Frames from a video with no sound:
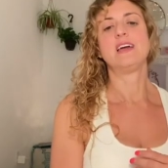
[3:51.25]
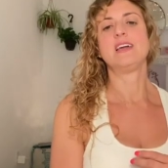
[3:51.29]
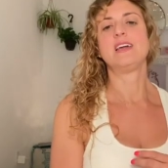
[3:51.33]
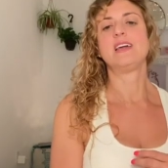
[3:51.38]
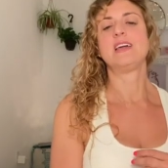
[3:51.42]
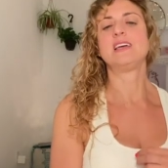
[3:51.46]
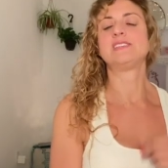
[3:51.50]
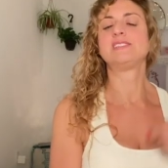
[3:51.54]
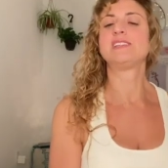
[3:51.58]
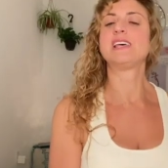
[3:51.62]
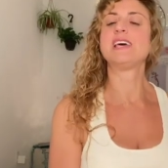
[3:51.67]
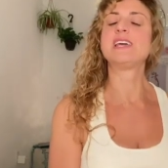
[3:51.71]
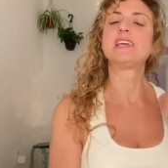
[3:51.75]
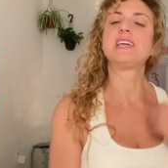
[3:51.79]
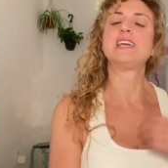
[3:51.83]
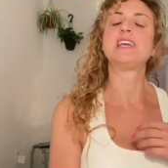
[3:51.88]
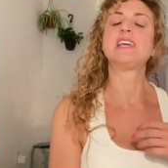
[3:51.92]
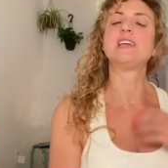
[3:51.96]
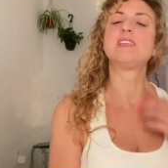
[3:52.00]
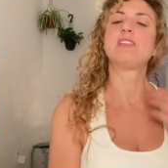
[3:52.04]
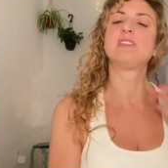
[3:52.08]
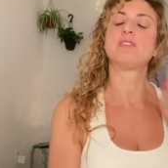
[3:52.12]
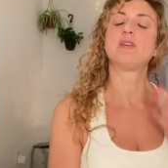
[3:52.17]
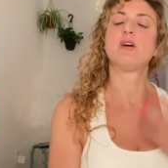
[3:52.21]
It's like
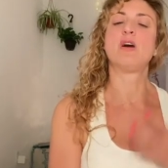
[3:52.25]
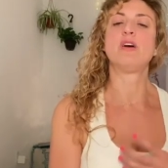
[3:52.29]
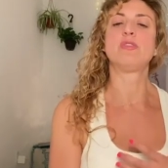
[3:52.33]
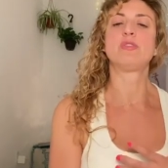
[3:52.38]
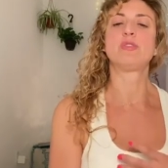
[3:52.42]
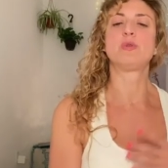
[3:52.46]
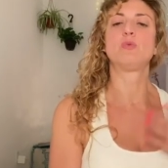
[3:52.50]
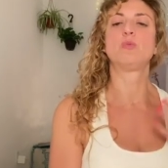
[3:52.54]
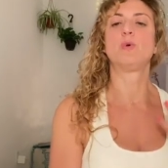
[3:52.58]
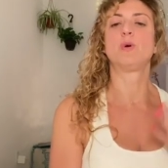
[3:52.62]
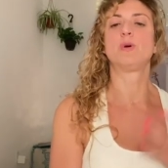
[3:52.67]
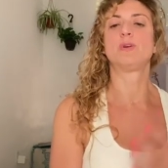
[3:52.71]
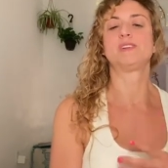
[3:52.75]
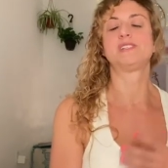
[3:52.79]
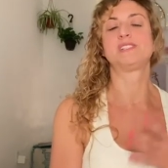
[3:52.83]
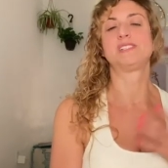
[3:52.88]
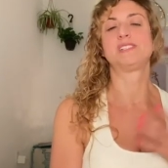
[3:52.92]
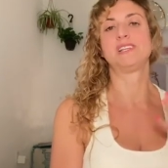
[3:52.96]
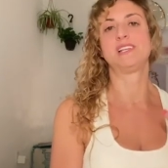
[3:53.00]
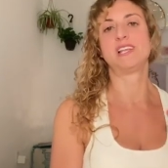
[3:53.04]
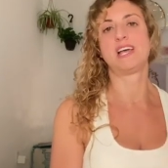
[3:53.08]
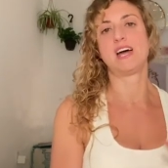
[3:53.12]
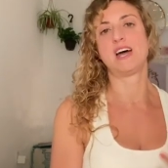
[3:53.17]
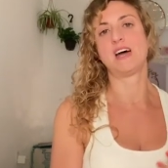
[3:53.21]
he thought the worst
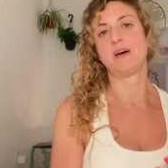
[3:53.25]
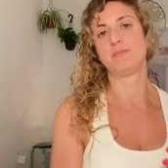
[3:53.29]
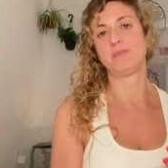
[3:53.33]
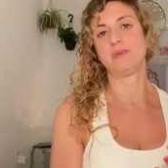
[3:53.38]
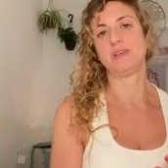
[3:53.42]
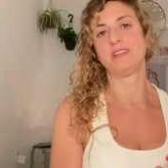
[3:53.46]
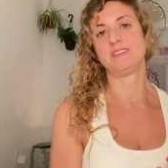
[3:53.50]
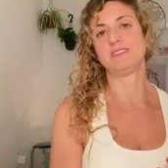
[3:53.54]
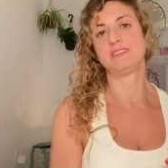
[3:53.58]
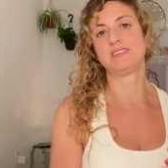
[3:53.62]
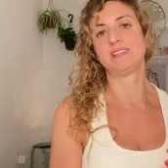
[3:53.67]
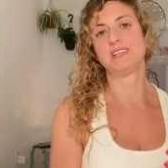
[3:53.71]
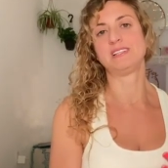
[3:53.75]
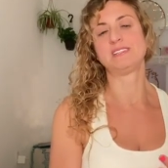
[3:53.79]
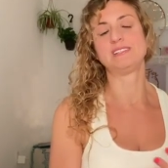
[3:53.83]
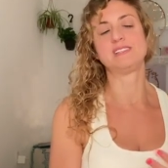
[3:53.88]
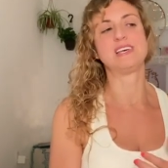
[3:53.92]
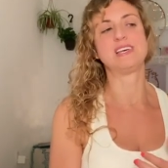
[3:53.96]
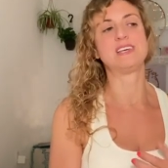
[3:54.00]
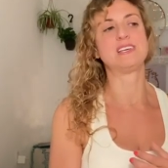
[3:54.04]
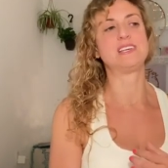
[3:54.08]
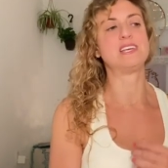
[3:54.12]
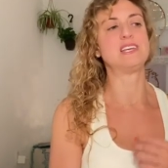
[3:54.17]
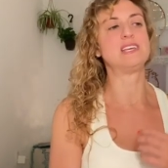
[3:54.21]
had happened. It's
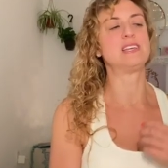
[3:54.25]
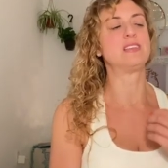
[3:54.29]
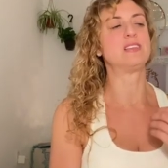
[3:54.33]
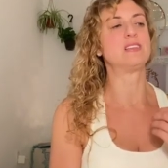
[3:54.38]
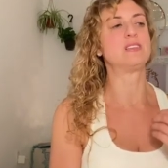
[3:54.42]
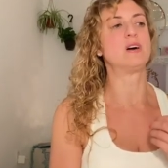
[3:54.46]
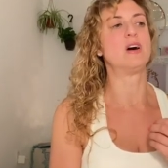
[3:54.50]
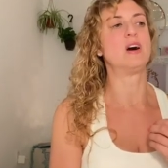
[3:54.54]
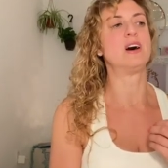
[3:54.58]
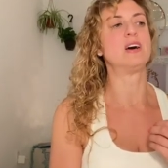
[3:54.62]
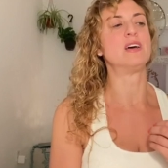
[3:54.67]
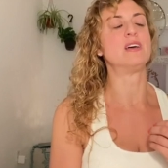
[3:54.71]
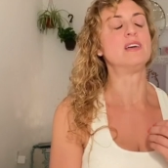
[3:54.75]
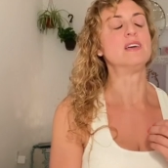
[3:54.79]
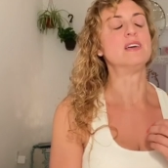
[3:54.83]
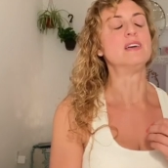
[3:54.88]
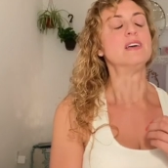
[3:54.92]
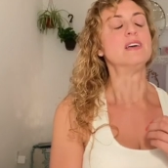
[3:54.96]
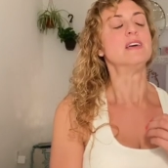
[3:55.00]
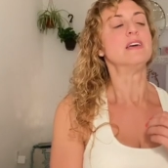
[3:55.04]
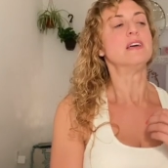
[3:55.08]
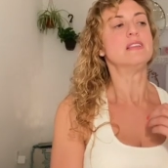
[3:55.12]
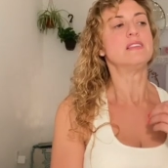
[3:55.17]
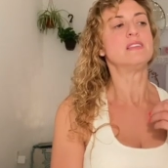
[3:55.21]
like he thought
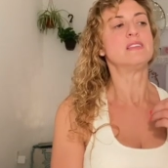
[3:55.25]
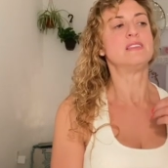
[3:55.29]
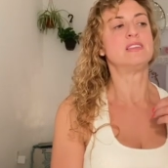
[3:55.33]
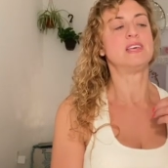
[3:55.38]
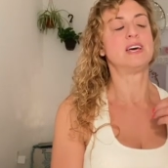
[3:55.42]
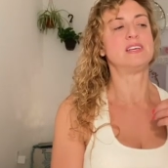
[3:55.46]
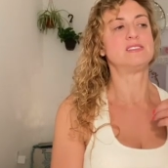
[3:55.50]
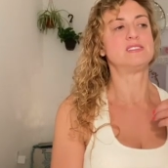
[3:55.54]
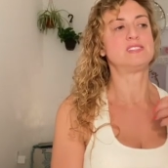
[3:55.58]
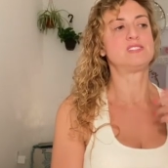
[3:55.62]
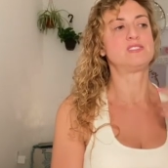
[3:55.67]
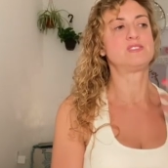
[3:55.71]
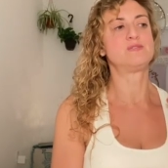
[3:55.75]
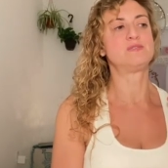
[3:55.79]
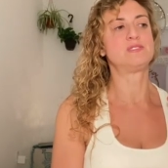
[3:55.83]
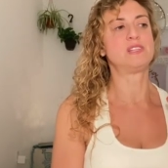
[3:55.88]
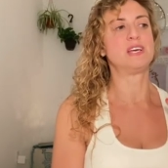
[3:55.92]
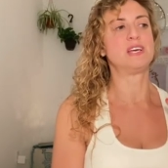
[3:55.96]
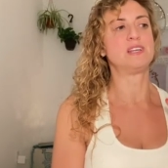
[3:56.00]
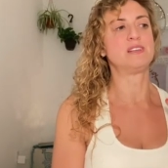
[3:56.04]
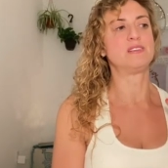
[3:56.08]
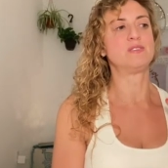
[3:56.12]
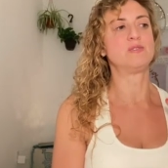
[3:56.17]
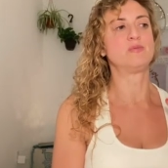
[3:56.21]
that's,
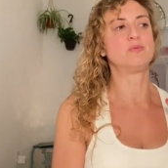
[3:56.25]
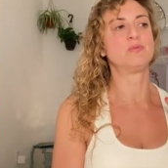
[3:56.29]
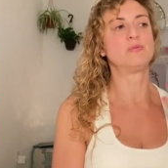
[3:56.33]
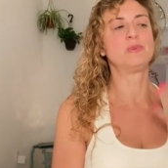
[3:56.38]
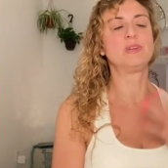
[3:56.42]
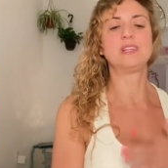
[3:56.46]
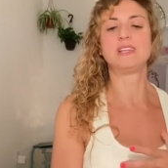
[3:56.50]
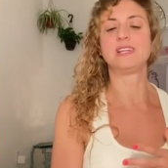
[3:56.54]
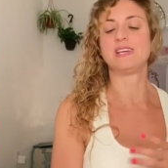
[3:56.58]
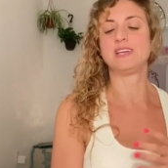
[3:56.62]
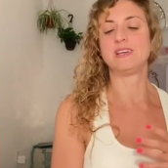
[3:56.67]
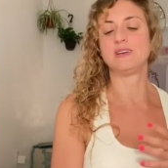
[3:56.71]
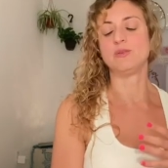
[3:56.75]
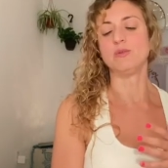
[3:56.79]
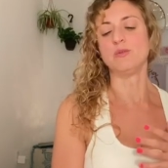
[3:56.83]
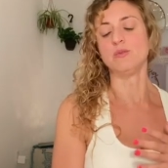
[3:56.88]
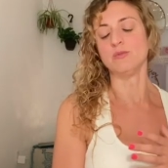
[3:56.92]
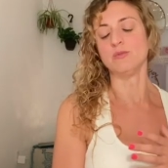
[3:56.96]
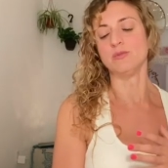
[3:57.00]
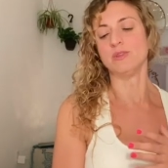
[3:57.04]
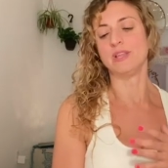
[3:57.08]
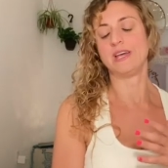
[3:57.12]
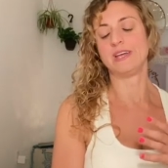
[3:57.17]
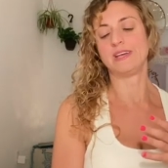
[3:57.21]
that really
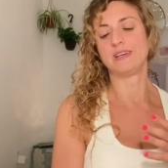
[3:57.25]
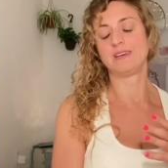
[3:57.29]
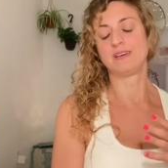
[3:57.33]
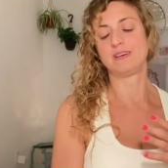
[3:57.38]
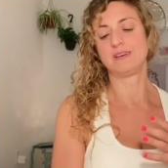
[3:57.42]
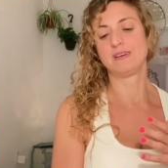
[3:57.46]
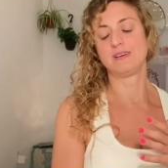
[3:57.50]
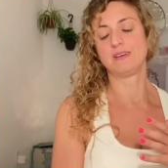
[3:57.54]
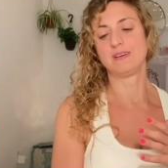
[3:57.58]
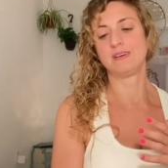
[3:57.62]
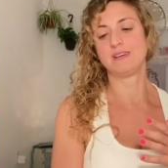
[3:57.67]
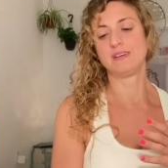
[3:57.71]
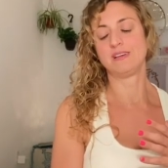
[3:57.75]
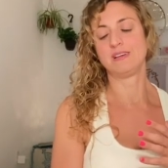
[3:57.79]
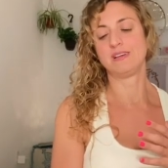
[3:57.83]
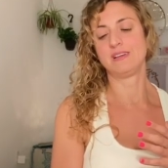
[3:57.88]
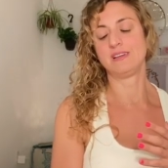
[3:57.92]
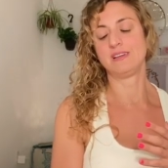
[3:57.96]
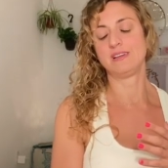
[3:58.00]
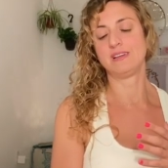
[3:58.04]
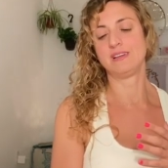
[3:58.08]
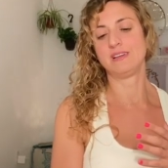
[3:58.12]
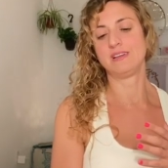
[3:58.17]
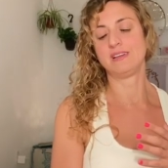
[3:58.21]
like,
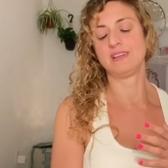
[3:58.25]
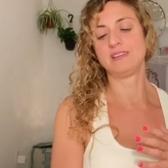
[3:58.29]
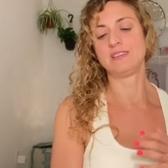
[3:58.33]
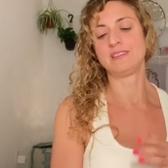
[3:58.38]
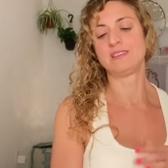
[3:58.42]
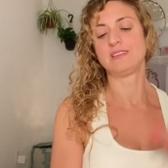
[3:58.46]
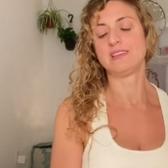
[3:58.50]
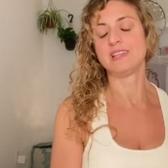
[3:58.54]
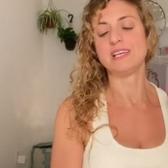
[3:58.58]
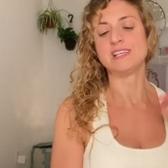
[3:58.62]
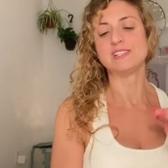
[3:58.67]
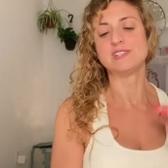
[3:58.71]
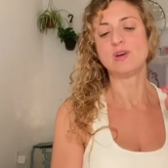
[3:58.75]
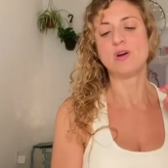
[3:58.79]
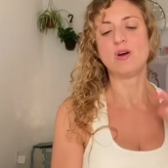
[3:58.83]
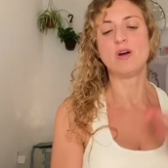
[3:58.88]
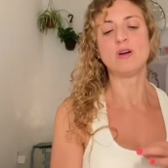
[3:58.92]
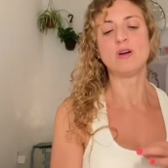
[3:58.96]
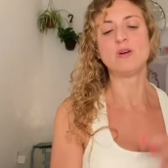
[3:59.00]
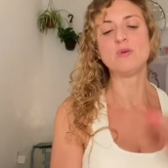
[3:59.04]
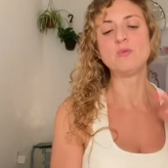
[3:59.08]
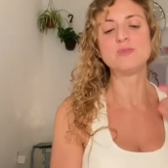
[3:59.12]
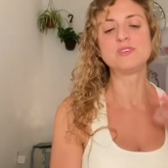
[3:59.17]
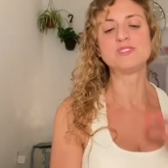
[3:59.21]
his
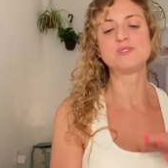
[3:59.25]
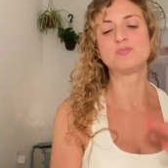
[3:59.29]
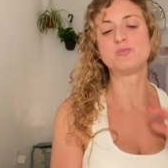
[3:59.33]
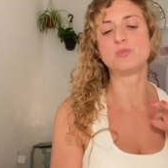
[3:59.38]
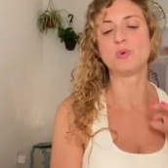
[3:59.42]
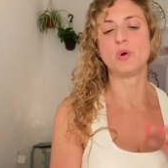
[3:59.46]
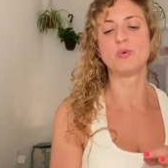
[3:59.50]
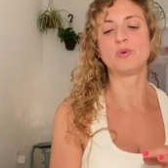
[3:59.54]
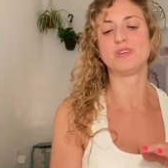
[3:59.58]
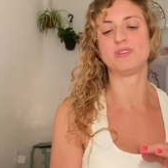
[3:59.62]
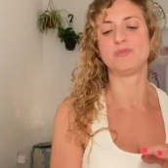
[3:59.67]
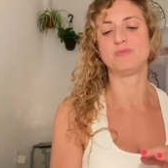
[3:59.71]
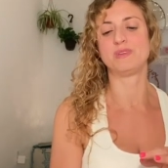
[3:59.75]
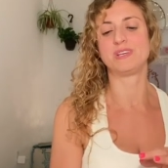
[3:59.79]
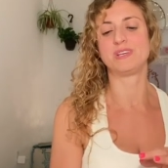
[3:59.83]
heart was broken